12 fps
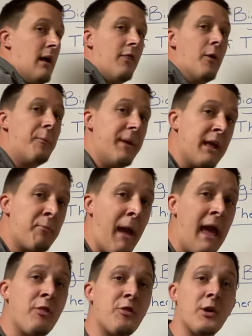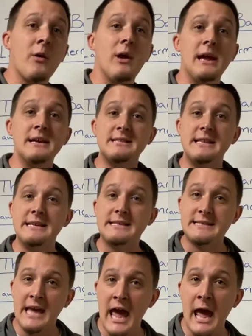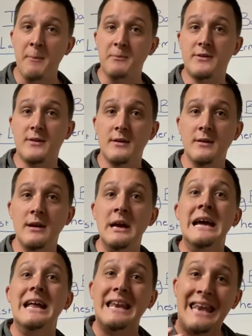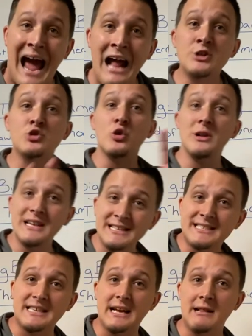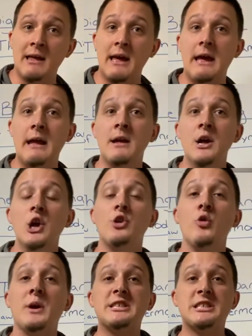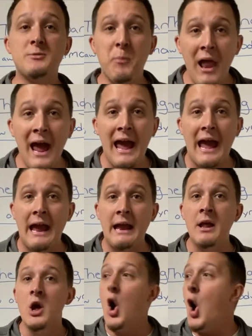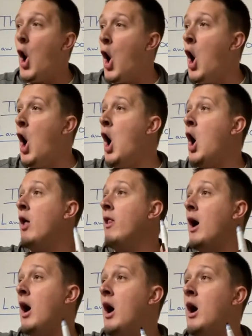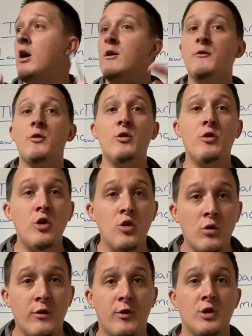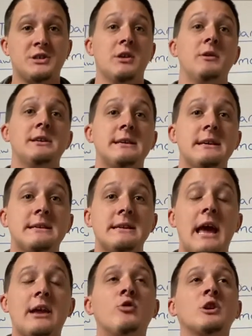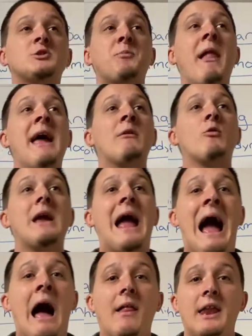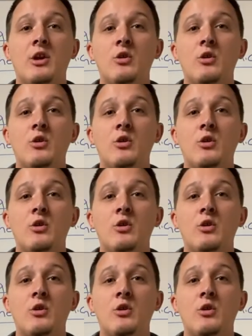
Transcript: The Big Bang Theory is the attempt, naturalistically, to explain all of the universe that we see today, to explain reality,